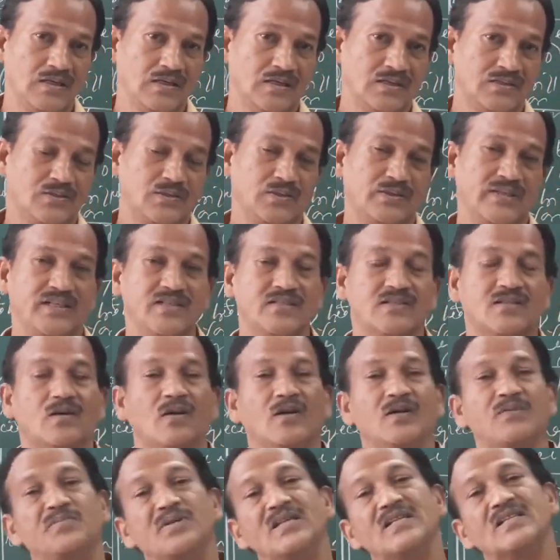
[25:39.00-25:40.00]
so that is
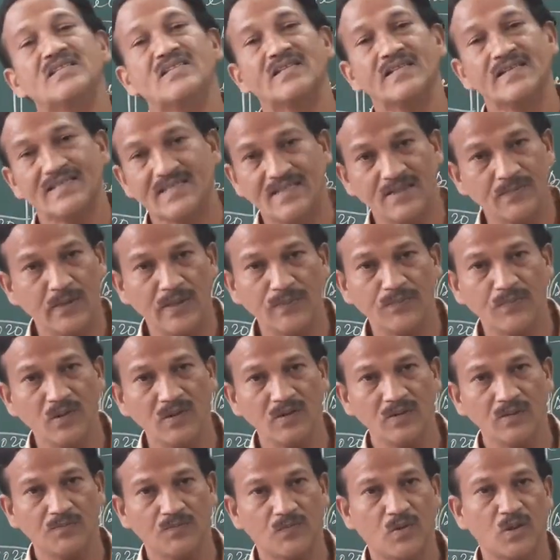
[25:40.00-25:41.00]
called bills
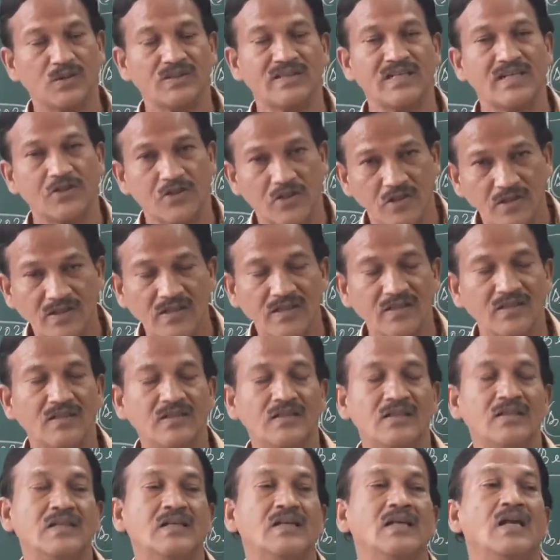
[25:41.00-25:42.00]
receivable for the drawer,
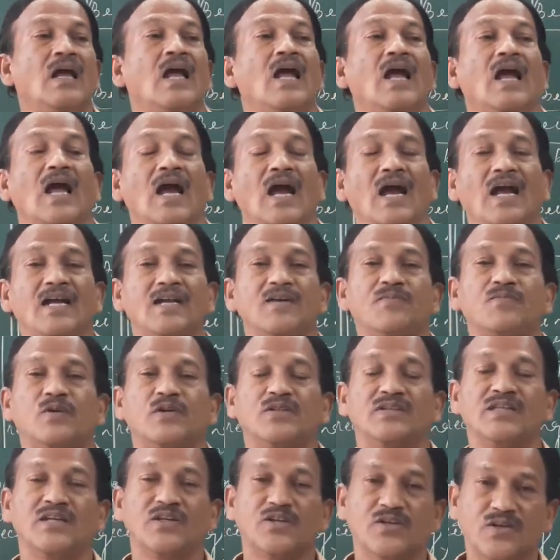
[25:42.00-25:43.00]
and for
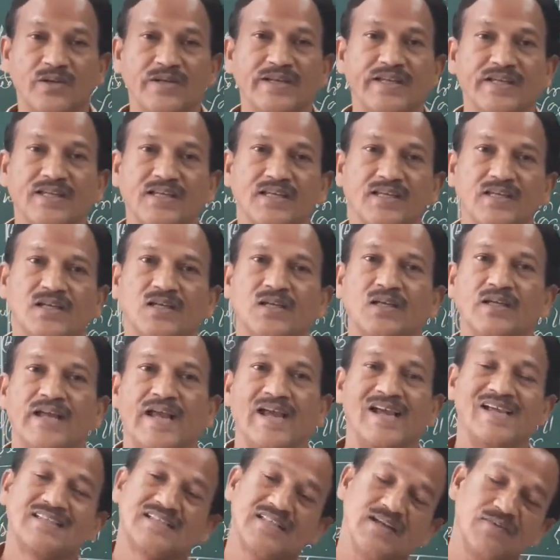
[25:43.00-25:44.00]
the drawee
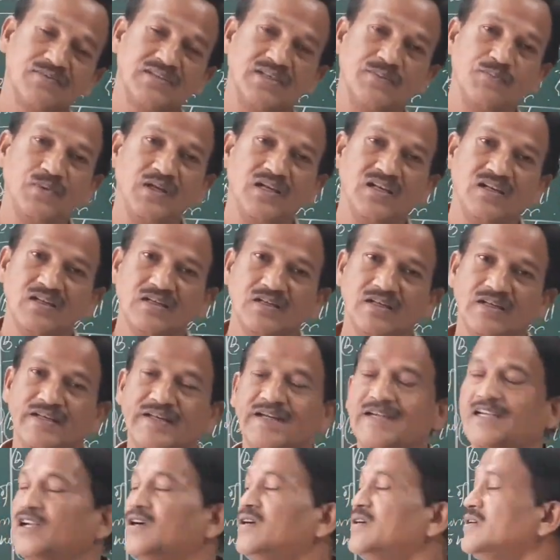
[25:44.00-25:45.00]
accept the bill,
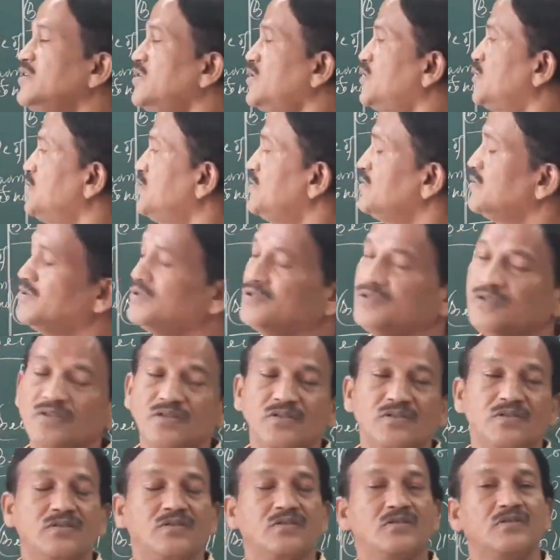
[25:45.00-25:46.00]
return to
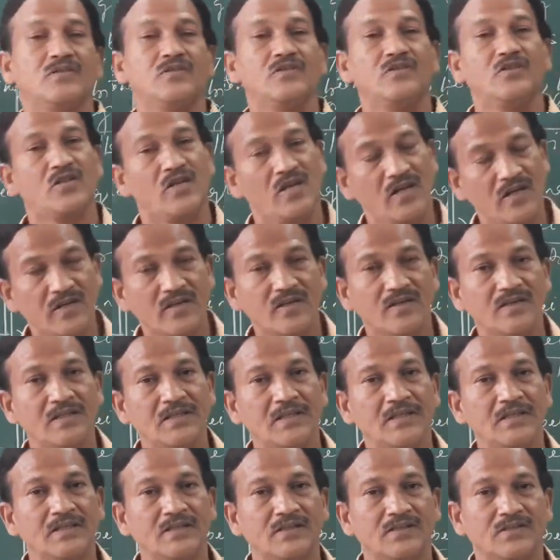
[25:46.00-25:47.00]
drawer,
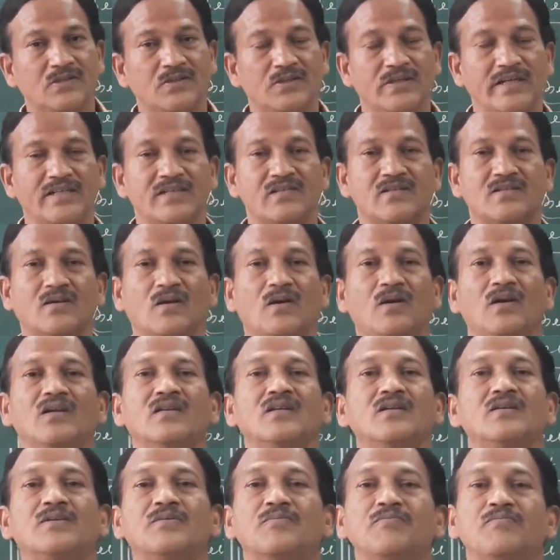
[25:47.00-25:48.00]
so that is
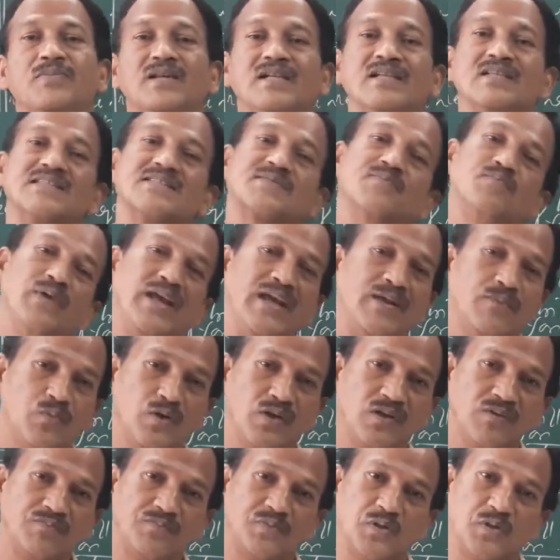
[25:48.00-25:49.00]
called bills
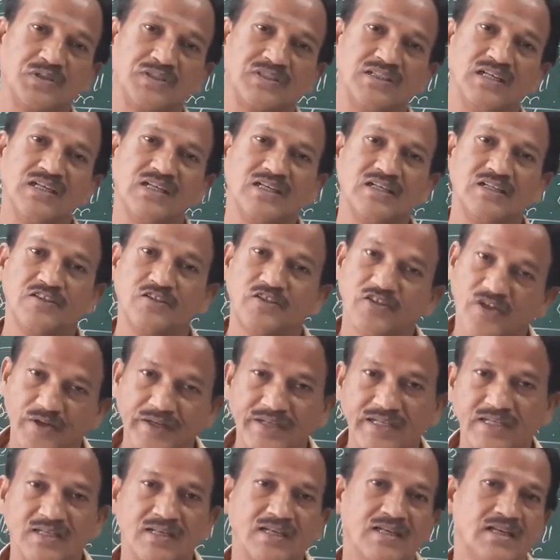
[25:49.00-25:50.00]
payable for the
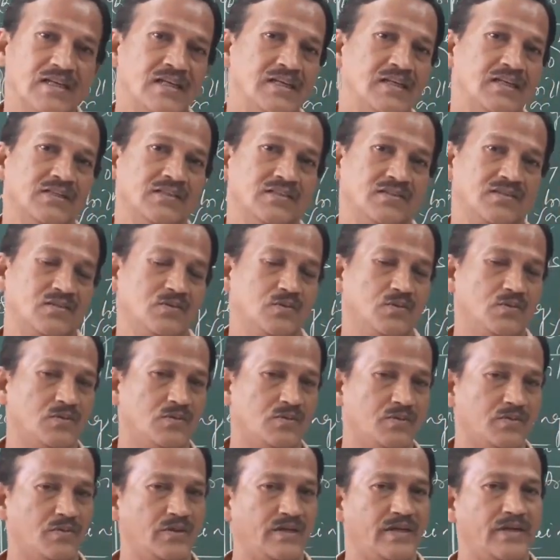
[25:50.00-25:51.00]
drawee.
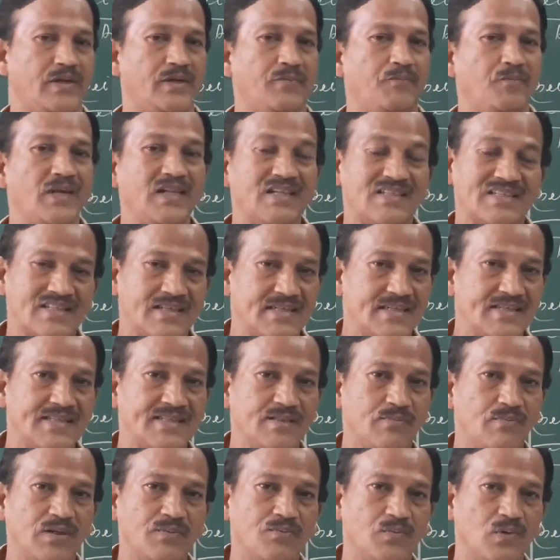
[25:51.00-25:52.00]
So bills
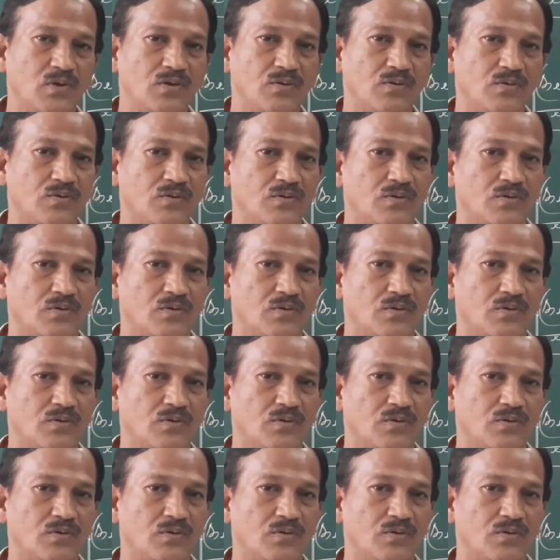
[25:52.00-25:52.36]
receivable